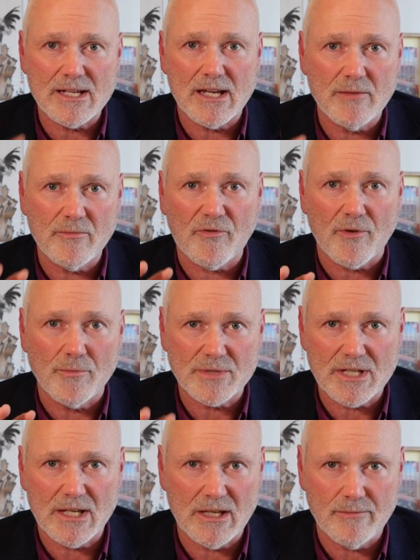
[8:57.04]
team from
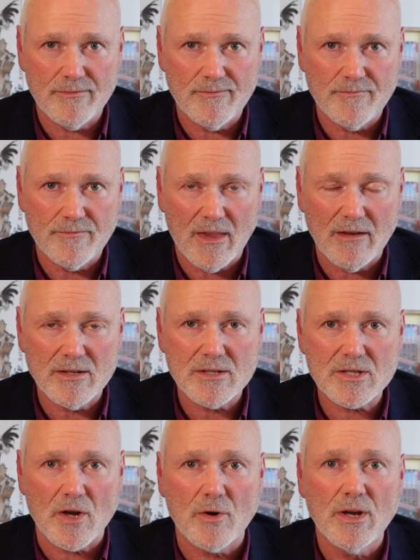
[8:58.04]
team.
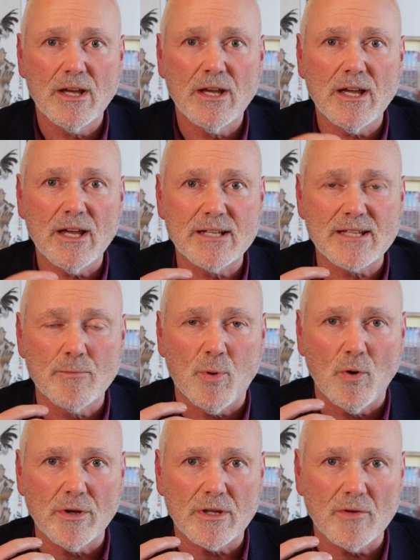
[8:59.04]
So it's
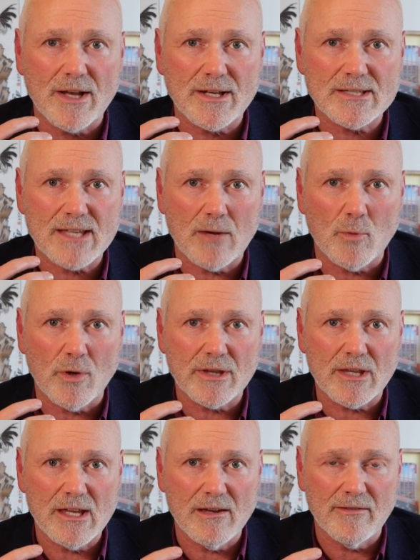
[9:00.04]
important to understand what
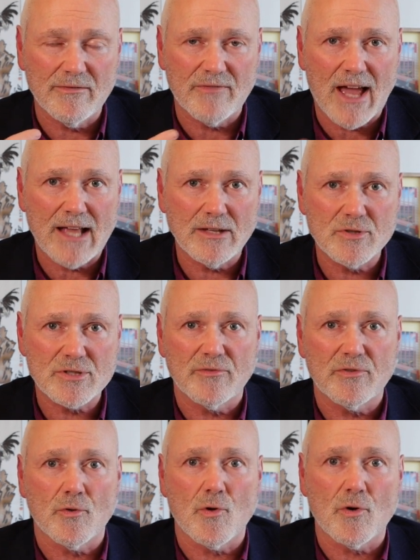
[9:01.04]
the values
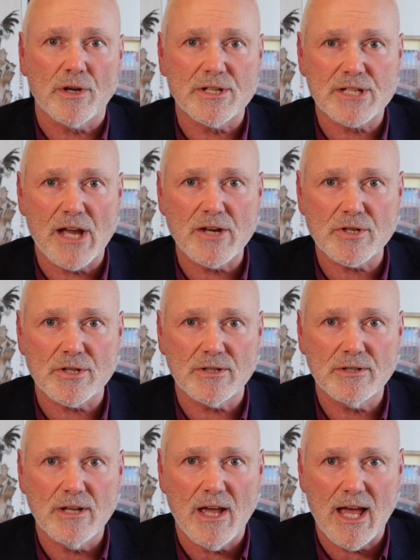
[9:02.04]
of your
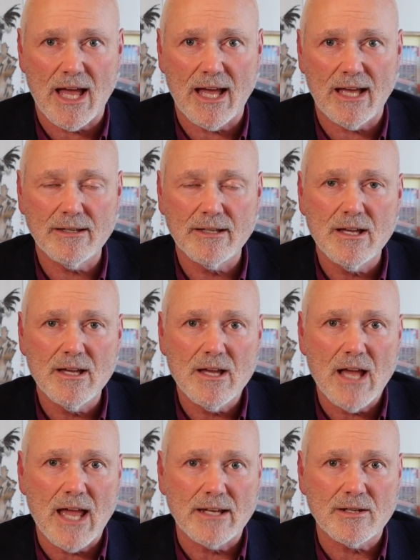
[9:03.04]
organisation are.
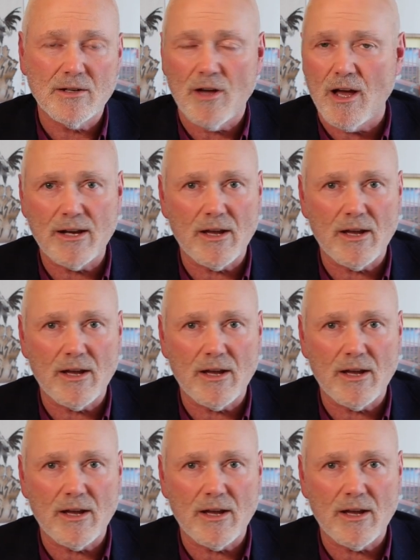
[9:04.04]
And I